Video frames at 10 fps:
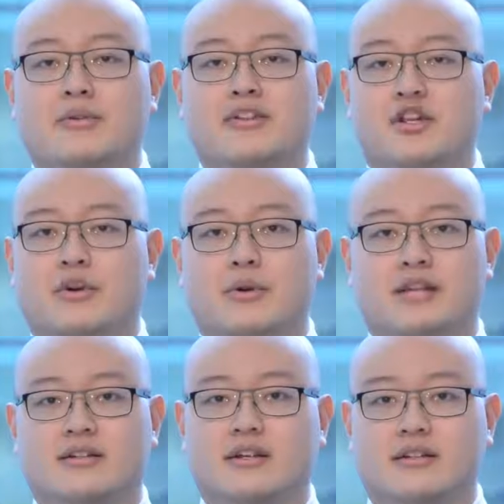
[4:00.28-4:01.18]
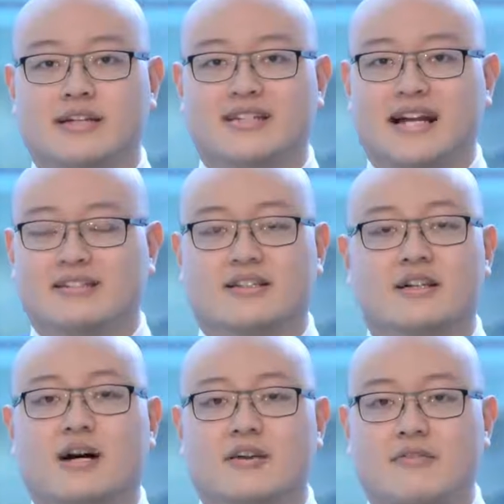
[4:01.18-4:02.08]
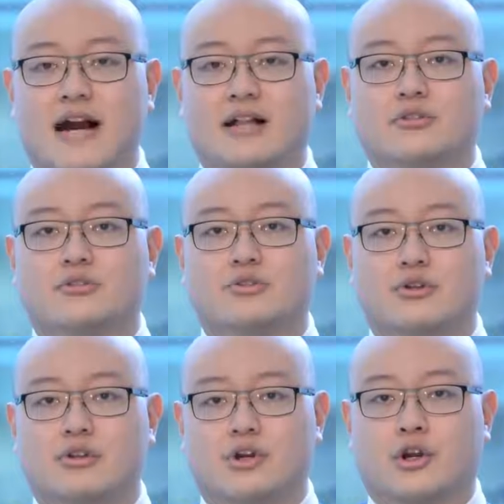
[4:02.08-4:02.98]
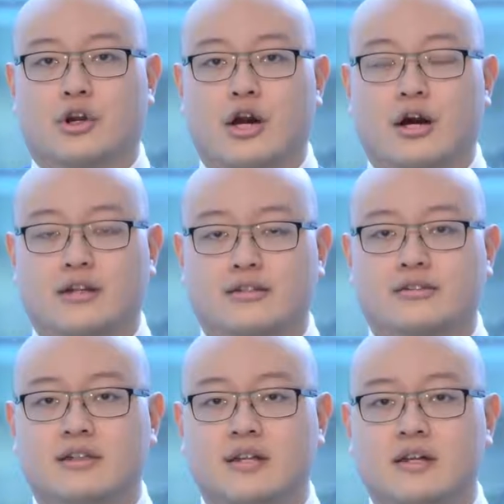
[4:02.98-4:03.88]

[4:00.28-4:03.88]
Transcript: able to generate a ton of leads and adds a ton of value to your target audience.